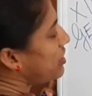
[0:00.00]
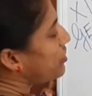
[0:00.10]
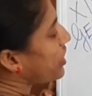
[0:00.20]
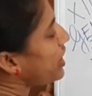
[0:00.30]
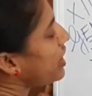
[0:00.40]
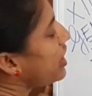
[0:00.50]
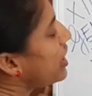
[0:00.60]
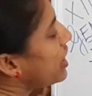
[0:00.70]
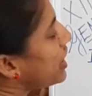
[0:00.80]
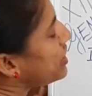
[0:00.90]
Okay,
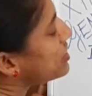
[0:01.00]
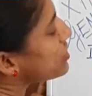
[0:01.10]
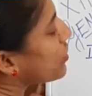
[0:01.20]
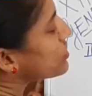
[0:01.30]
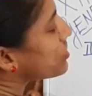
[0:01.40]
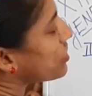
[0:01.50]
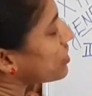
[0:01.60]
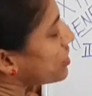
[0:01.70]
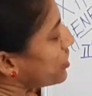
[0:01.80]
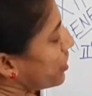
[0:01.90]
it is
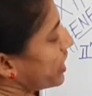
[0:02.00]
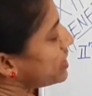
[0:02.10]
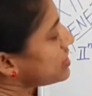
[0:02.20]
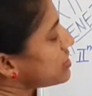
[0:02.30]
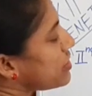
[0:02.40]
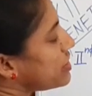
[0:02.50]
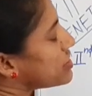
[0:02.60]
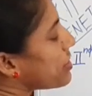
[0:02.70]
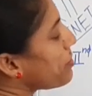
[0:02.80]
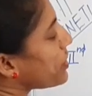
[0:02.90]
also known as, in
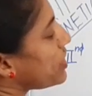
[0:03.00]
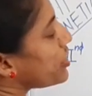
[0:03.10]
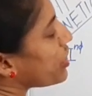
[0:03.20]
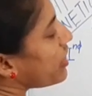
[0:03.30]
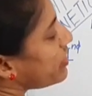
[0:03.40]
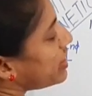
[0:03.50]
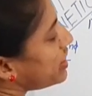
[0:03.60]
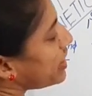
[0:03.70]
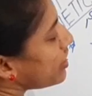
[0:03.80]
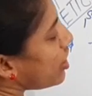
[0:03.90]
simple you have
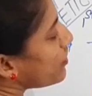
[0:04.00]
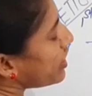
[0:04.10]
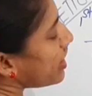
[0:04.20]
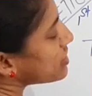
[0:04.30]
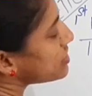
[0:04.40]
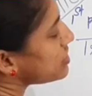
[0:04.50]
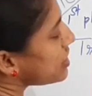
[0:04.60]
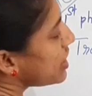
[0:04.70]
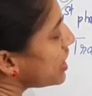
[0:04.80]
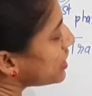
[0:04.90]
learned in lower
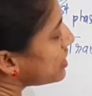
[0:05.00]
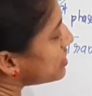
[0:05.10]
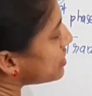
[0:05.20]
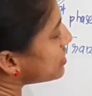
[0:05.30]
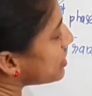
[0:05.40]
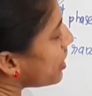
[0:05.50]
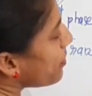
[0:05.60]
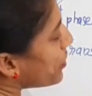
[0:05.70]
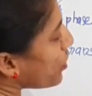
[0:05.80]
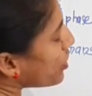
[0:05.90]
classes, this is
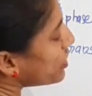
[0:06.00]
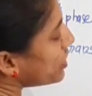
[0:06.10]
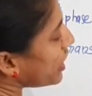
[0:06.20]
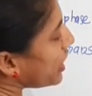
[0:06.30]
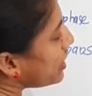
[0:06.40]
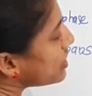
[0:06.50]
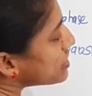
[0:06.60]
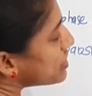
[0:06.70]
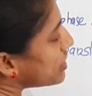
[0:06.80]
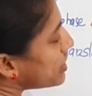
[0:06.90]
protein
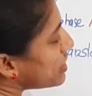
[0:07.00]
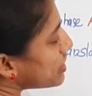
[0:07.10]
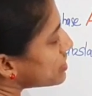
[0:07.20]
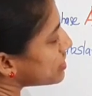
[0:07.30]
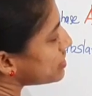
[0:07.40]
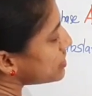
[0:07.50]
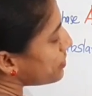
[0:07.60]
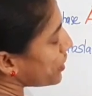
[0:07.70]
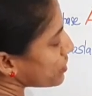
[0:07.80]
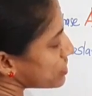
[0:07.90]

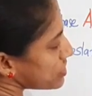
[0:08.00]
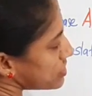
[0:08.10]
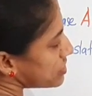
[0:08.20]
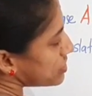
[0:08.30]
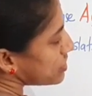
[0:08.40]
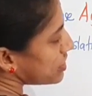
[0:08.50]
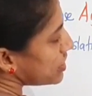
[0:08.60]
synthesis process.